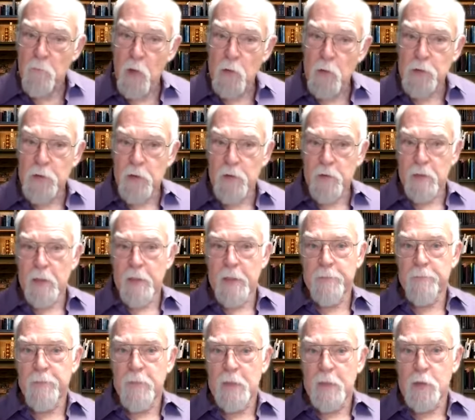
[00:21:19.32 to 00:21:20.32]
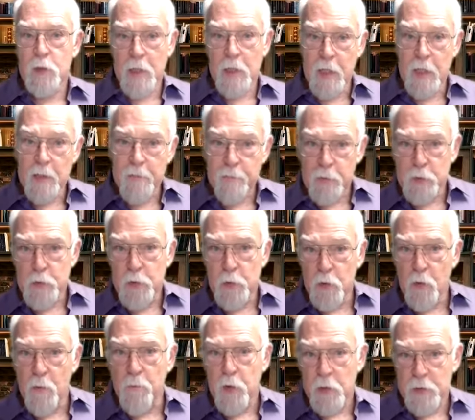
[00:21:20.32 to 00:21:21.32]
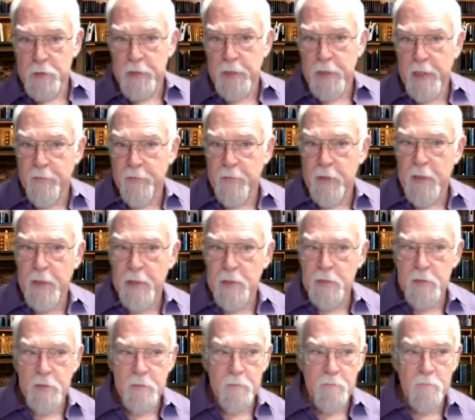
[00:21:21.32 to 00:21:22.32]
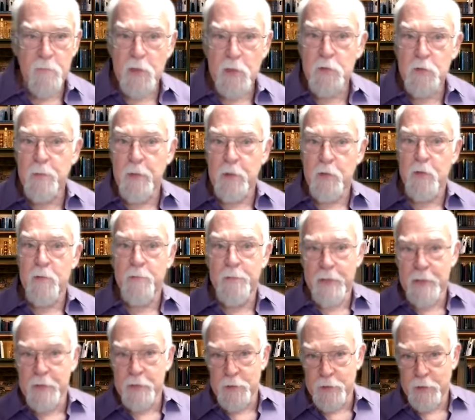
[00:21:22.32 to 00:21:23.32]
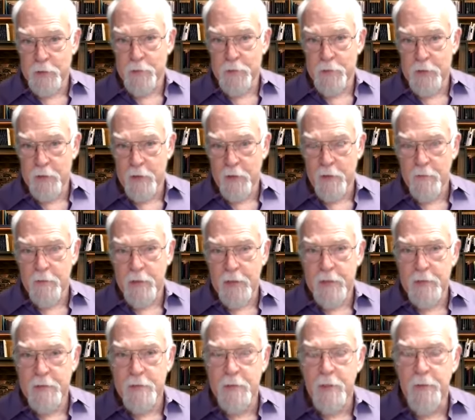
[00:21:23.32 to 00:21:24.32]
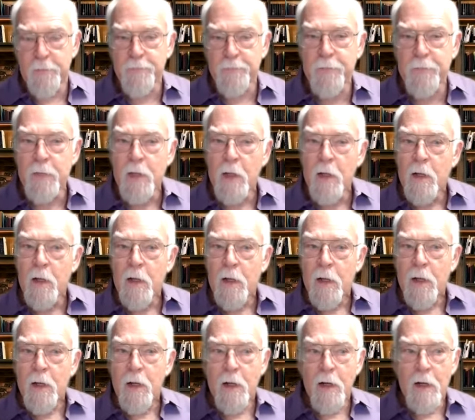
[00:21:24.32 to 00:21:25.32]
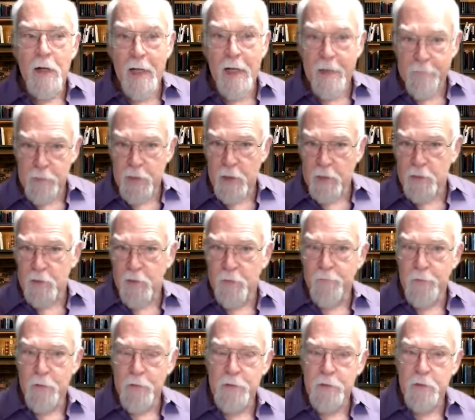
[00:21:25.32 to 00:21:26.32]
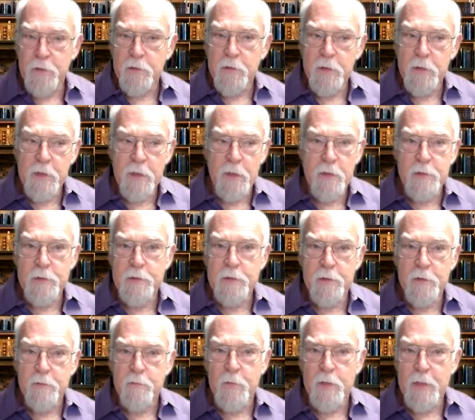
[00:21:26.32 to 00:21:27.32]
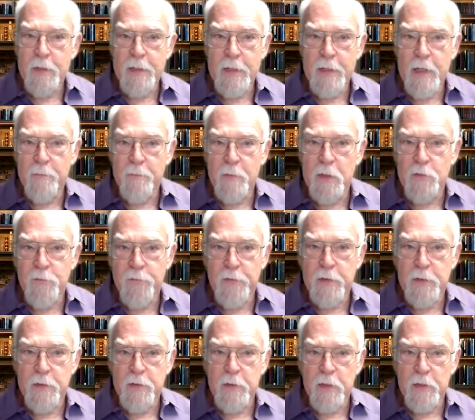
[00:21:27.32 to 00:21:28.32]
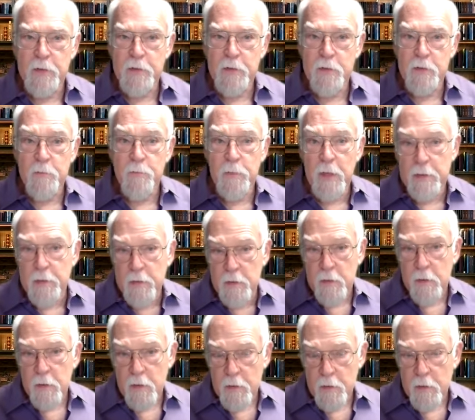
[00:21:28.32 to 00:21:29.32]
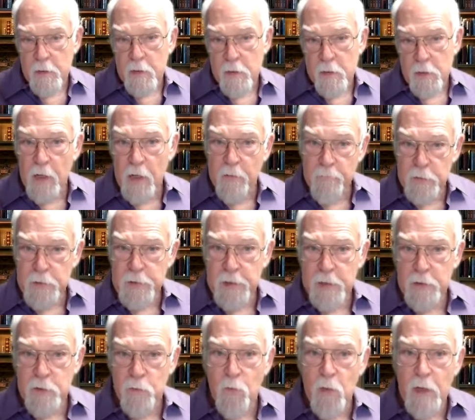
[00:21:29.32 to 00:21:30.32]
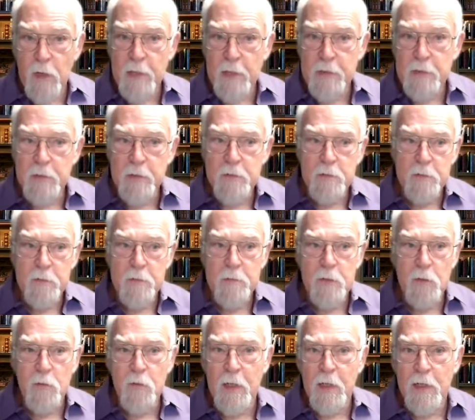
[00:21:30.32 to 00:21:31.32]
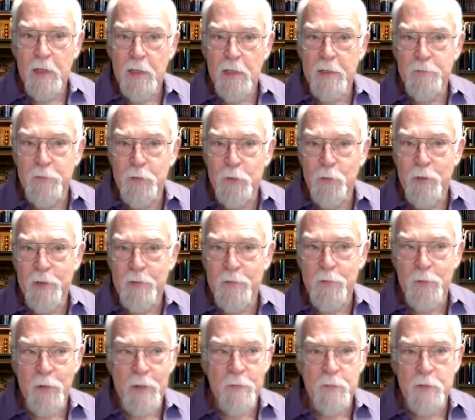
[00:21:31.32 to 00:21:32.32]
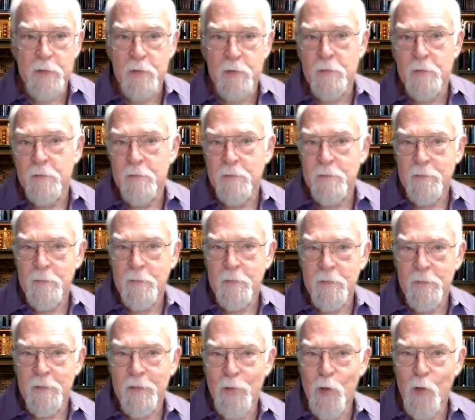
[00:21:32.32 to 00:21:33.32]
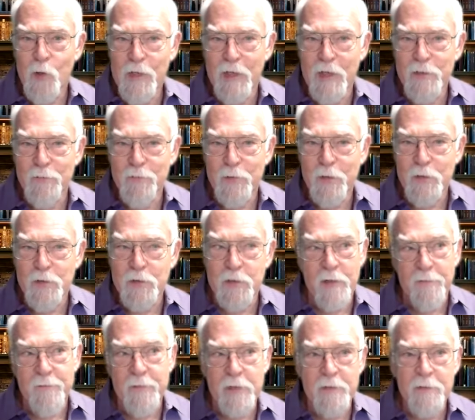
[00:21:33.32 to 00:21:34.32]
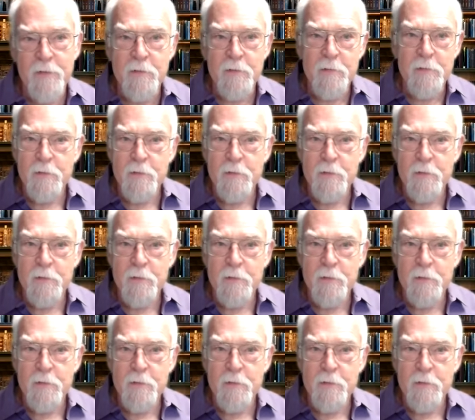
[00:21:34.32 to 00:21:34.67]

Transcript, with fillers: most certainly it's a kind of a pseudo personality. It's much better than being a serial killer, right? Uh, I have talked to a few serial killers. They're really not much fun to talk to, but conversation wise, it's, you know, kind of leaves you with dreams and all kinds of other stuff that